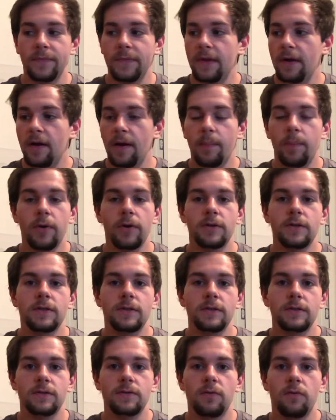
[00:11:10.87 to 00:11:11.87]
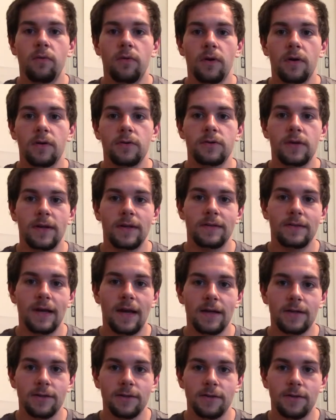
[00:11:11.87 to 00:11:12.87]
a purchase or
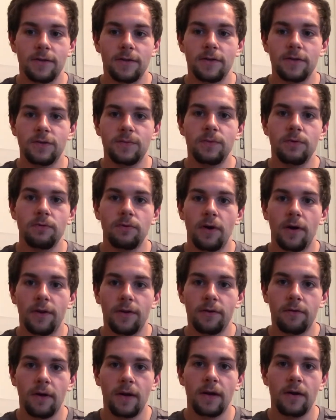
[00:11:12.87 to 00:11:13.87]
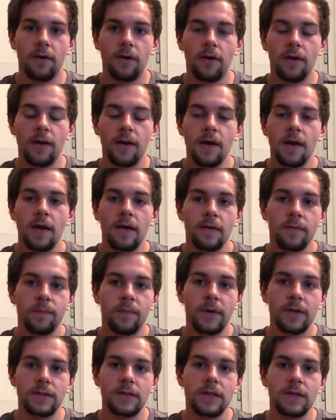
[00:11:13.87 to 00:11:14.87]
transaction to dispute on the credit card,
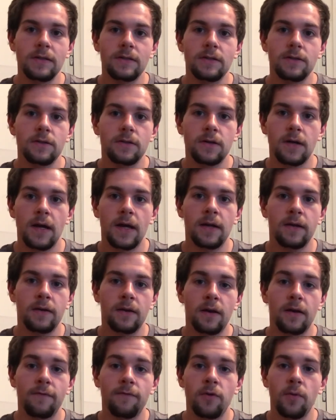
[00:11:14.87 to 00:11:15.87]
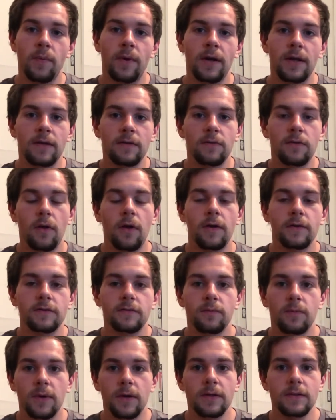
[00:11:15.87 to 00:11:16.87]
much easier and none of your money is lost.
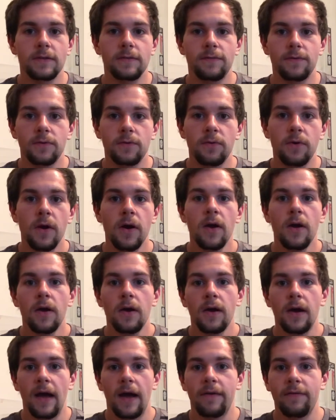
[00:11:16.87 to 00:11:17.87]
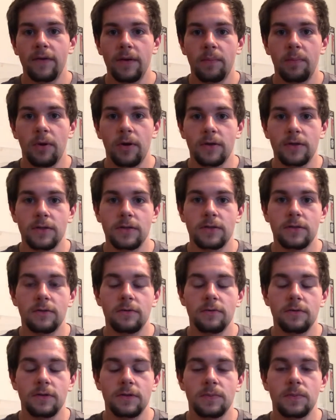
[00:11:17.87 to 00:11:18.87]
Whereas if you have a purchase
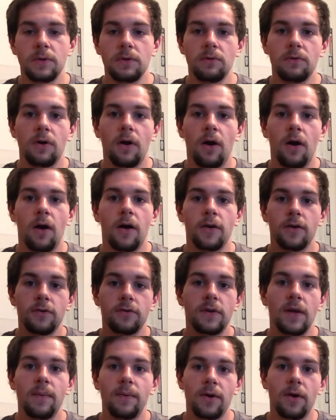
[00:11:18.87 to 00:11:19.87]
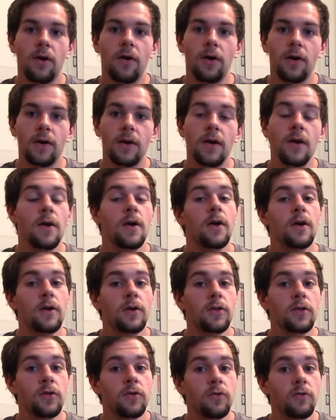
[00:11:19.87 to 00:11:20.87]
to dispute on your debit card,
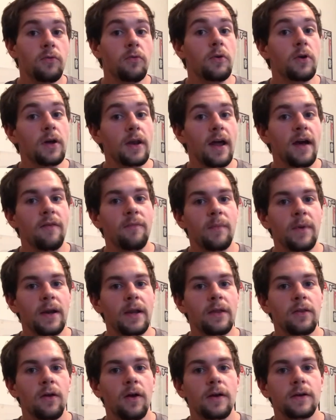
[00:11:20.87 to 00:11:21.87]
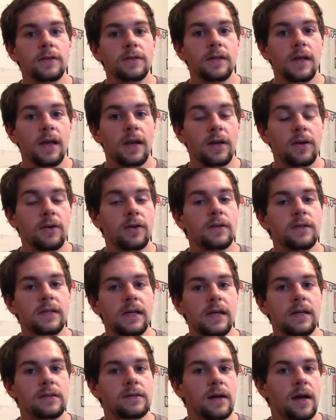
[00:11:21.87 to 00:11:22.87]
you could have money lost and it could
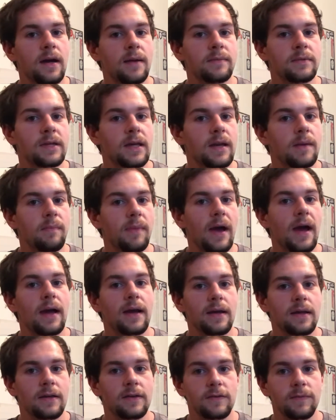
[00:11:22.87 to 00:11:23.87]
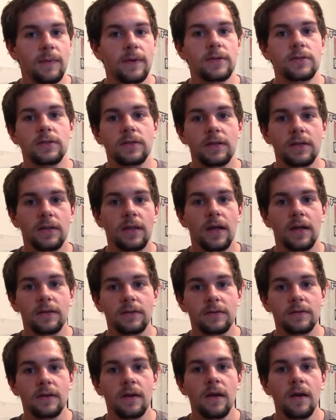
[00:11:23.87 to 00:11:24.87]
take time to get it back, and especially
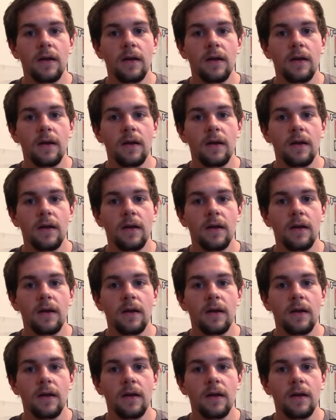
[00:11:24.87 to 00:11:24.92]
that's